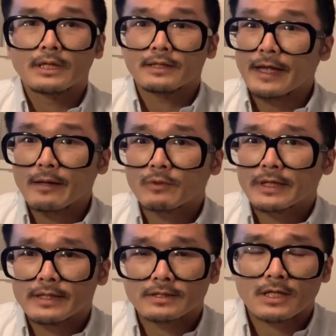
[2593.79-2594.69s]
namely
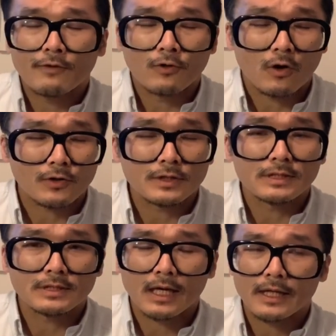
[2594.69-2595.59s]
its cover art
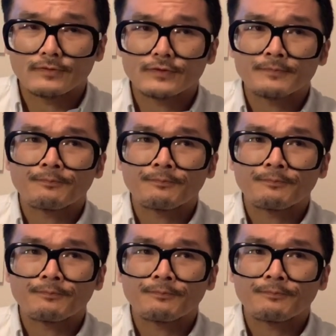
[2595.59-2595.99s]
designs.